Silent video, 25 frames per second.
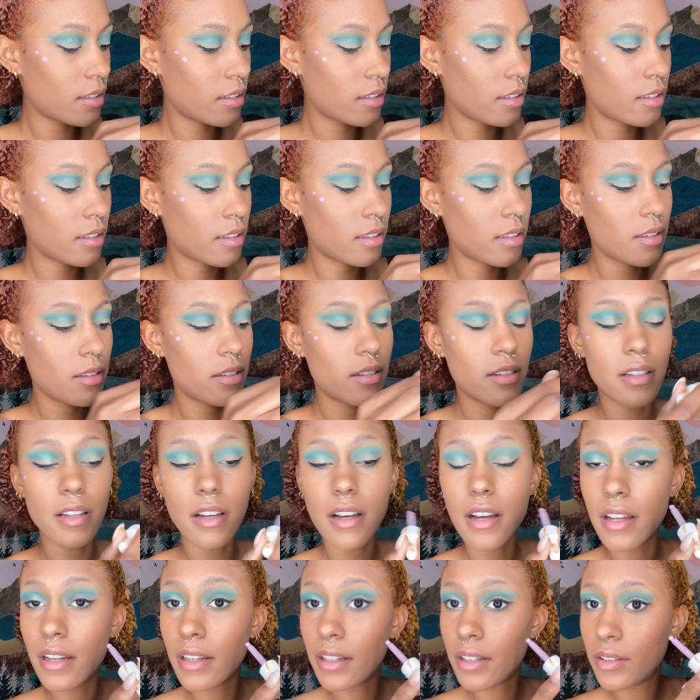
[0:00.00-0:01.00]
And then
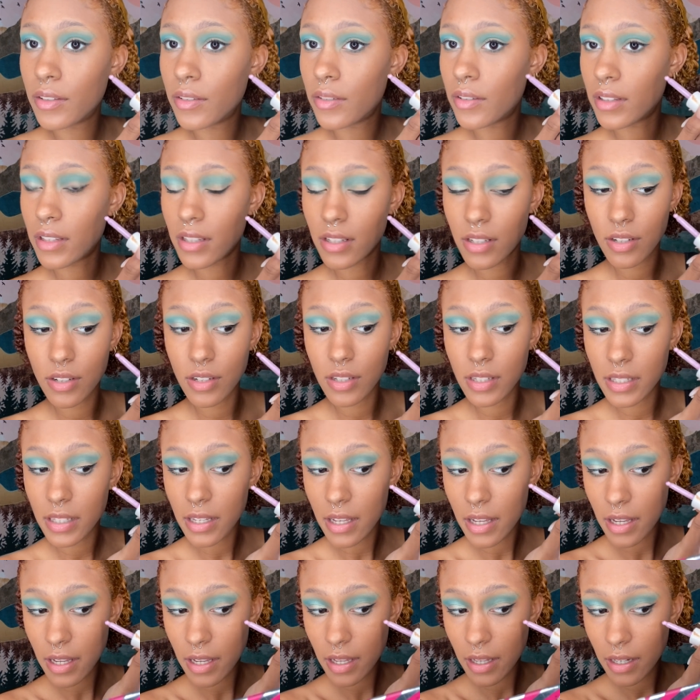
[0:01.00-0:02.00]
dot it on the other
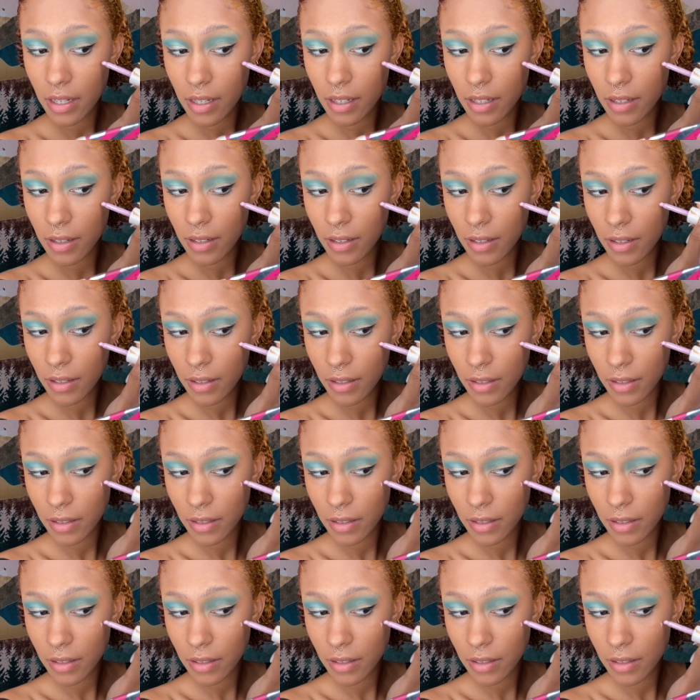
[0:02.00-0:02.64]
side here.